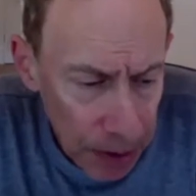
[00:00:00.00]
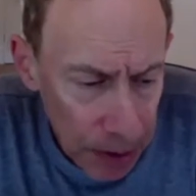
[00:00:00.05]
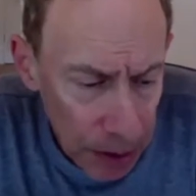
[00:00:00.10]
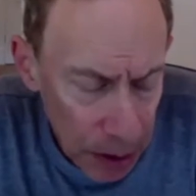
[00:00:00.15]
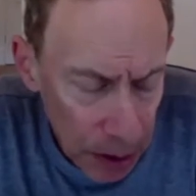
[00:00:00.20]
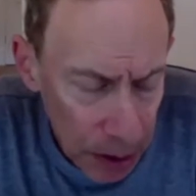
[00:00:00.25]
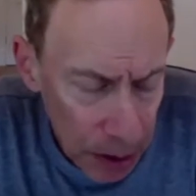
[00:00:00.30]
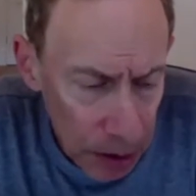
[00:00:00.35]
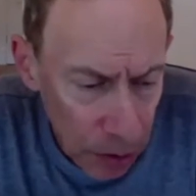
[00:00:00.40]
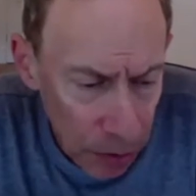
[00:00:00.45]

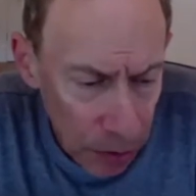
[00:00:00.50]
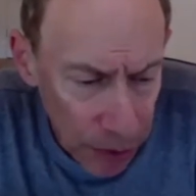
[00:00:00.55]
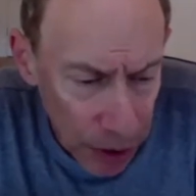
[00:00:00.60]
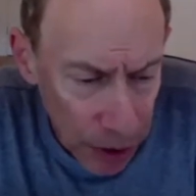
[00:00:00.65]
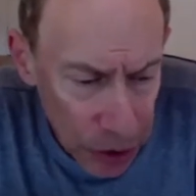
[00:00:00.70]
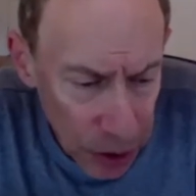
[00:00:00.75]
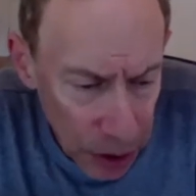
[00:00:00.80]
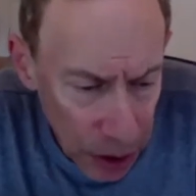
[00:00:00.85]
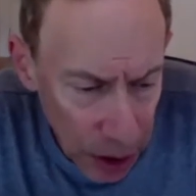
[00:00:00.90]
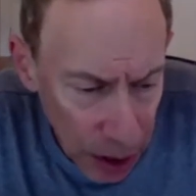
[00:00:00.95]

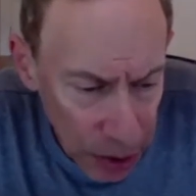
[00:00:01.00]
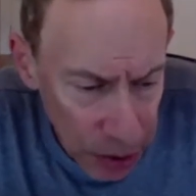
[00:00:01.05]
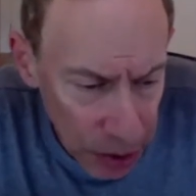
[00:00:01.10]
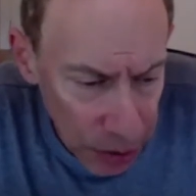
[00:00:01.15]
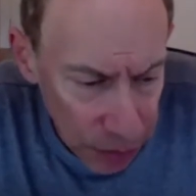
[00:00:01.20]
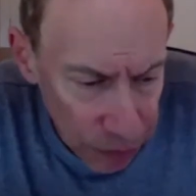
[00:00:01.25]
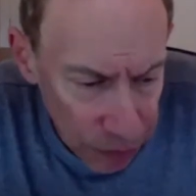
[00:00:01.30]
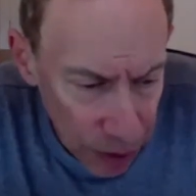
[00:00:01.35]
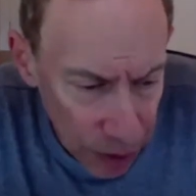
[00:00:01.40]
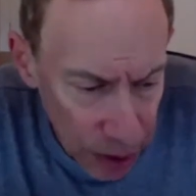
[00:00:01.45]
eventually I
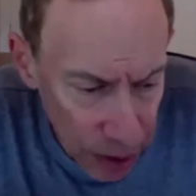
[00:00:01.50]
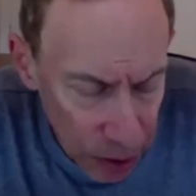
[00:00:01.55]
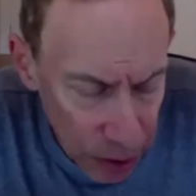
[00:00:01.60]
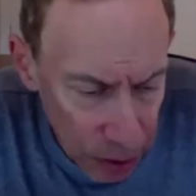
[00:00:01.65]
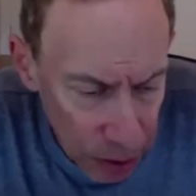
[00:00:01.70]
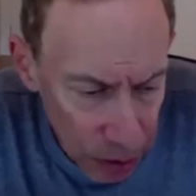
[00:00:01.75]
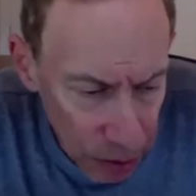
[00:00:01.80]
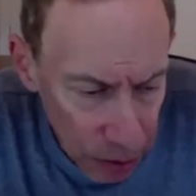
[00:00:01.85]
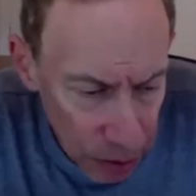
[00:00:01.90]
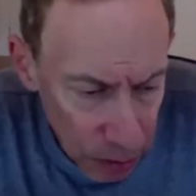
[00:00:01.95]
did find
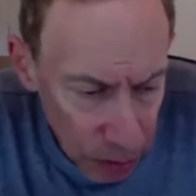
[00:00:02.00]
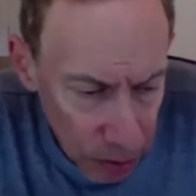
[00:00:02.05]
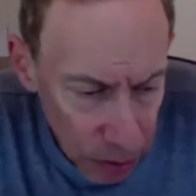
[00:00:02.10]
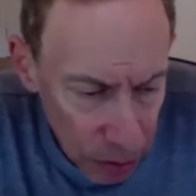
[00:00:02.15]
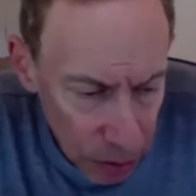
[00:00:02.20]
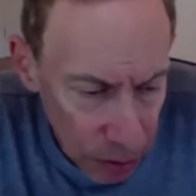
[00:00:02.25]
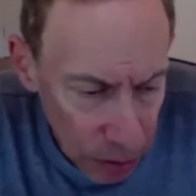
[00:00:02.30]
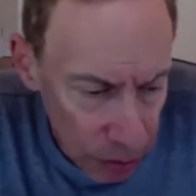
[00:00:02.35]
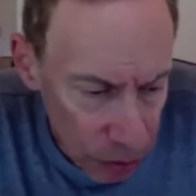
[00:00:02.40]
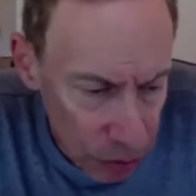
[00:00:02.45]

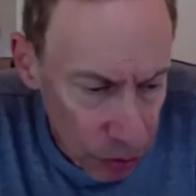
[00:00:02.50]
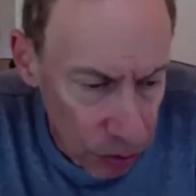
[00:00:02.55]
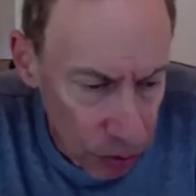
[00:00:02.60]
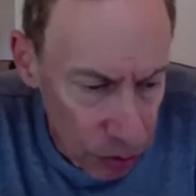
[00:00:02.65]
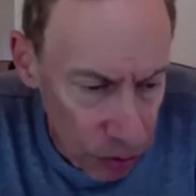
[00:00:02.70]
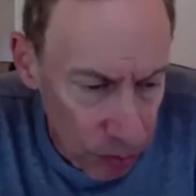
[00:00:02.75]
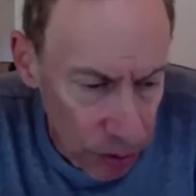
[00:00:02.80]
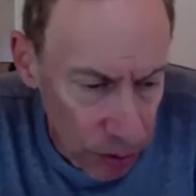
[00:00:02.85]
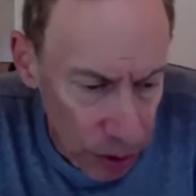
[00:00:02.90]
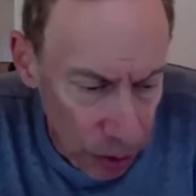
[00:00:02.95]

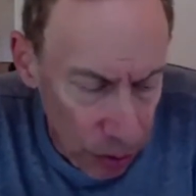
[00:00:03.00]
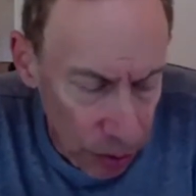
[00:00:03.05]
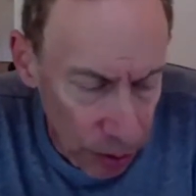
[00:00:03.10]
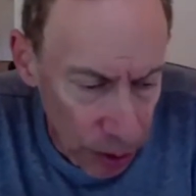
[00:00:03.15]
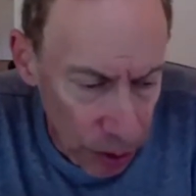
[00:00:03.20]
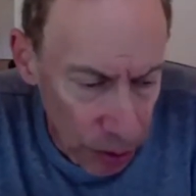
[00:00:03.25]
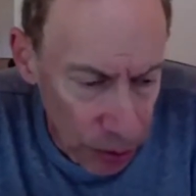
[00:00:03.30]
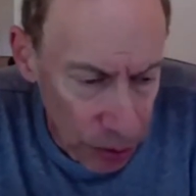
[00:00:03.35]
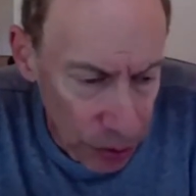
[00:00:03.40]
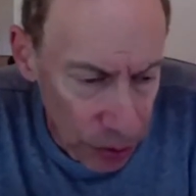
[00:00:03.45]
certain
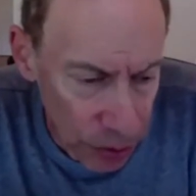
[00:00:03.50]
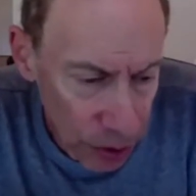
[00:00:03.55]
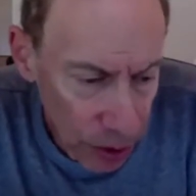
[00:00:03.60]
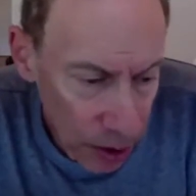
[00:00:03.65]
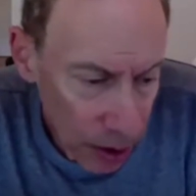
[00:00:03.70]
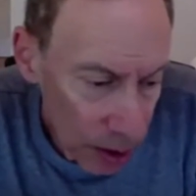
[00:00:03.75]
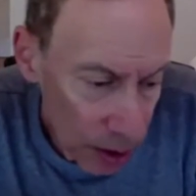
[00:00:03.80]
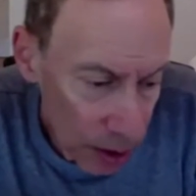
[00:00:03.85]
materials.